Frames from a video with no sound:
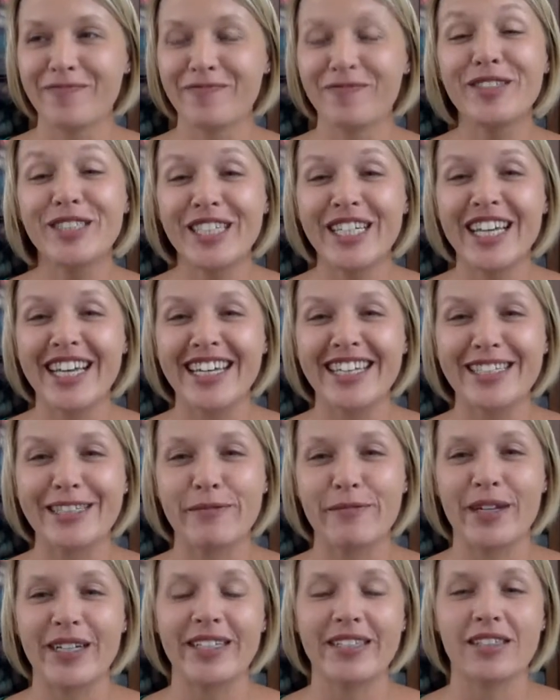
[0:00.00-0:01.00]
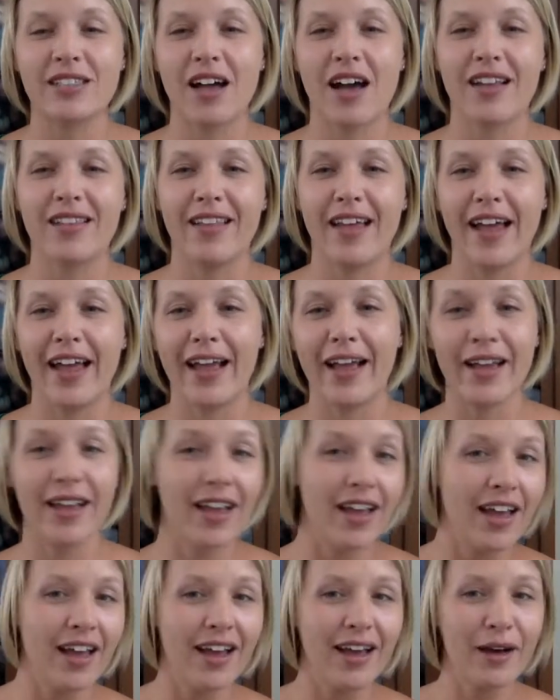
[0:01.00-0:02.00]
which he is, but he's not like,
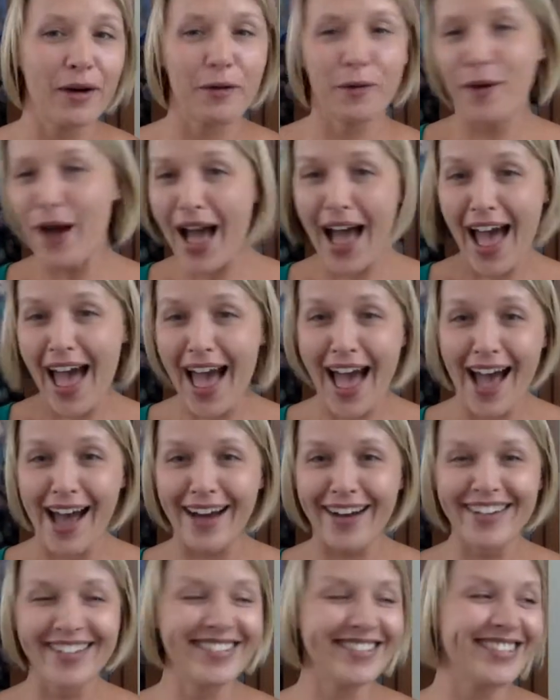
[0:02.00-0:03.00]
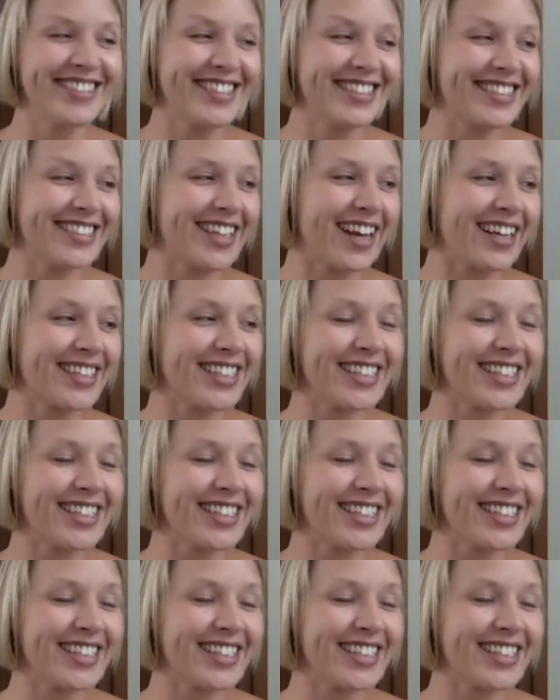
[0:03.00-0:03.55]
woohoo, new socks.